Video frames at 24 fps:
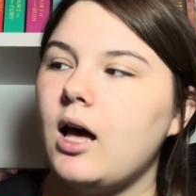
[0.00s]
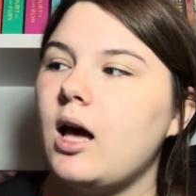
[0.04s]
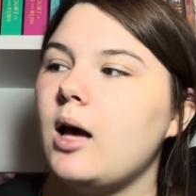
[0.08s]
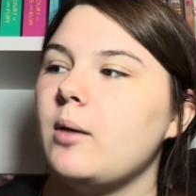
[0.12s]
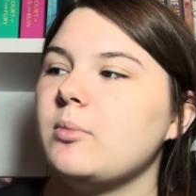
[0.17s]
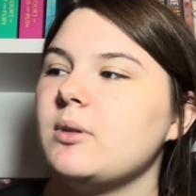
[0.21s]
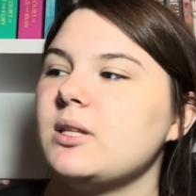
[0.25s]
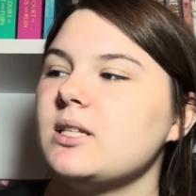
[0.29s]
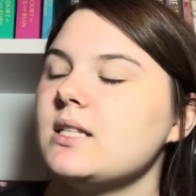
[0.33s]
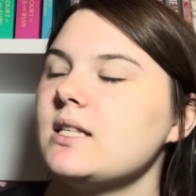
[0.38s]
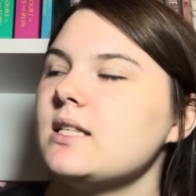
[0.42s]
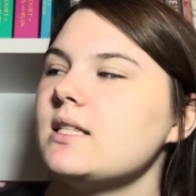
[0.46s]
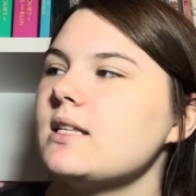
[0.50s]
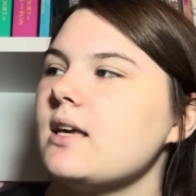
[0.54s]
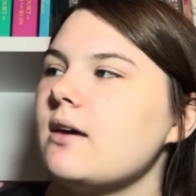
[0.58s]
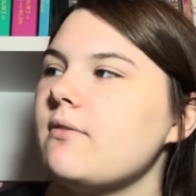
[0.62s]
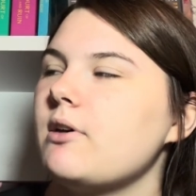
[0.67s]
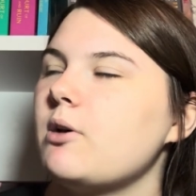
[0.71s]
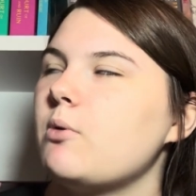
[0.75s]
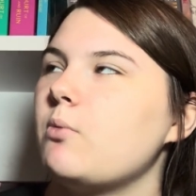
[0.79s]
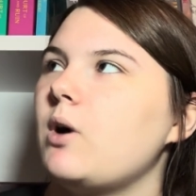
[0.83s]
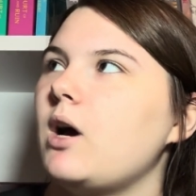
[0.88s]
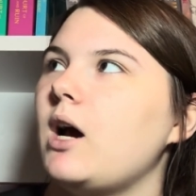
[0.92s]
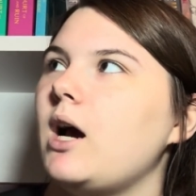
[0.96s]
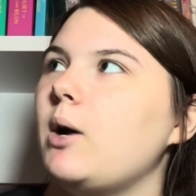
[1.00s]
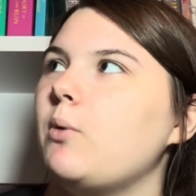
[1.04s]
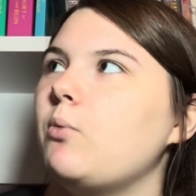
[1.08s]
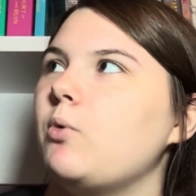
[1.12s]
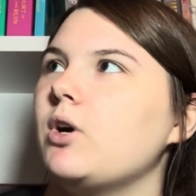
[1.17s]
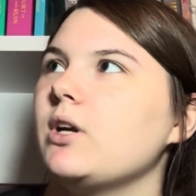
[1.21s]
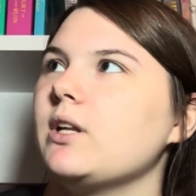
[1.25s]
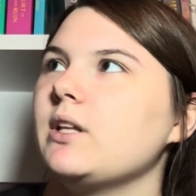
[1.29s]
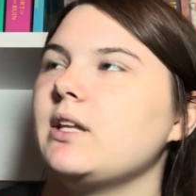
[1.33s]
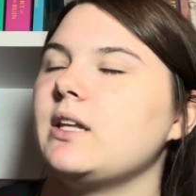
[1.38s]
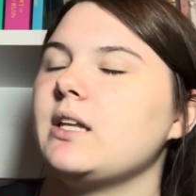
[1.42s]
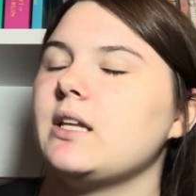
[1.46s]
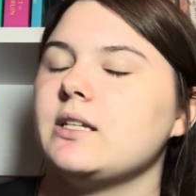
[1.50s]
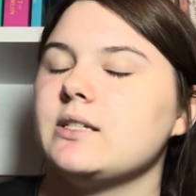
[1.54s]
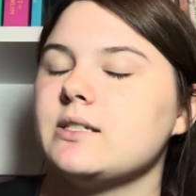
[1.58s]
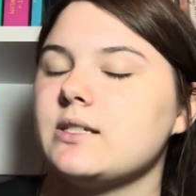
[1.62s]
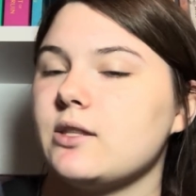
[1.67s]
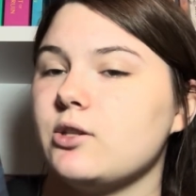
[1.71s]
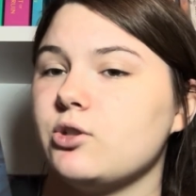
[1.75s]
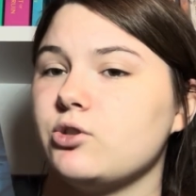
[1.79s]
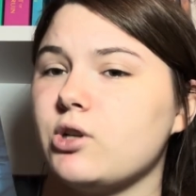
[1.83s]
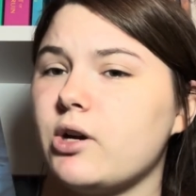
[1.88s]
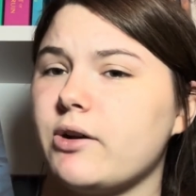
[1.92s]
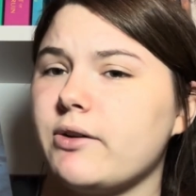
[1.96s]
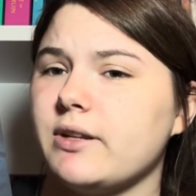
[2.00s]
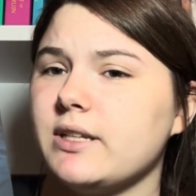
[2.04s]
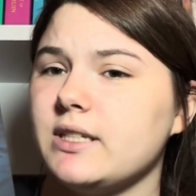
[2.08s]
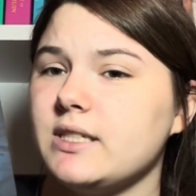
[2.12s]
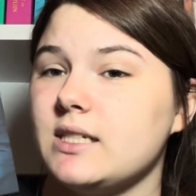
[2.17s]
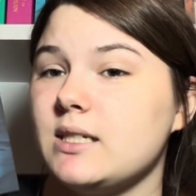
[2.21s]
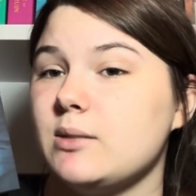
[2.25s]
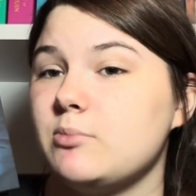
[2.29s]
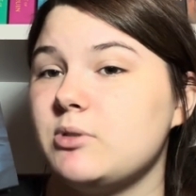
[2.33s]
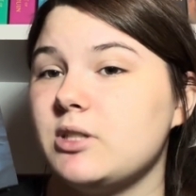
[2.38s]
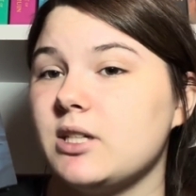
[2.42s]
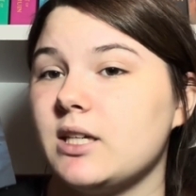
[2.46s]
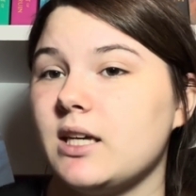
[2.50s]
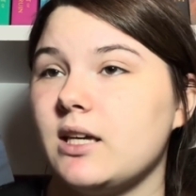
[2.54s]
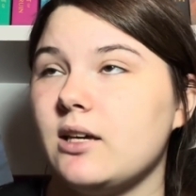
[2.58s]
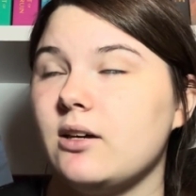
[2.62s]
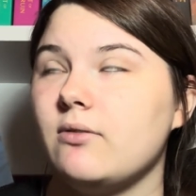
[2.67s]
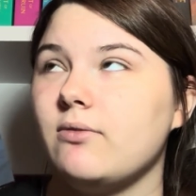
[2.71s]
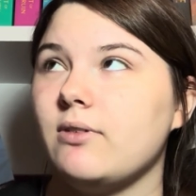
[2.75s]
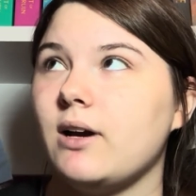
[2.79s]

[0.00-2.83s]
This is giving what I wanted Into the Drowning Deep to give.